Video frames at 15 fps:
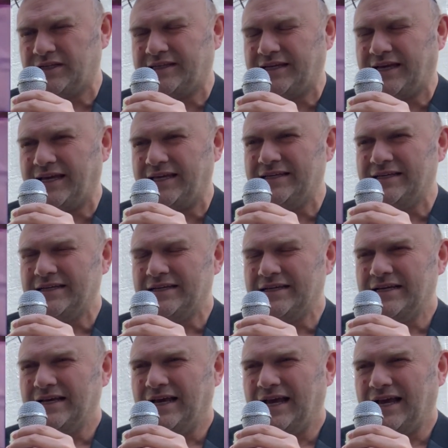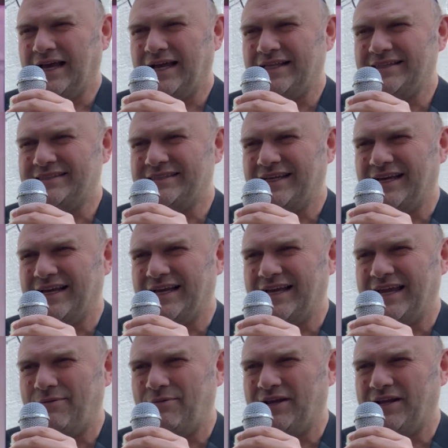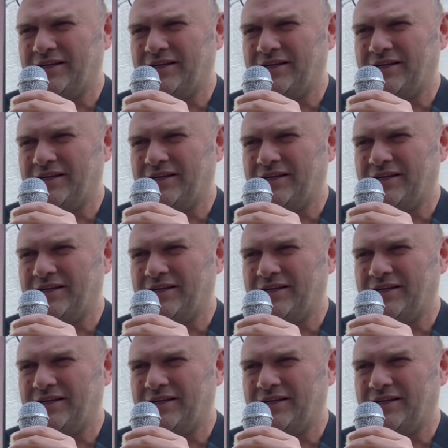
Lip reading: okay, and here we're going to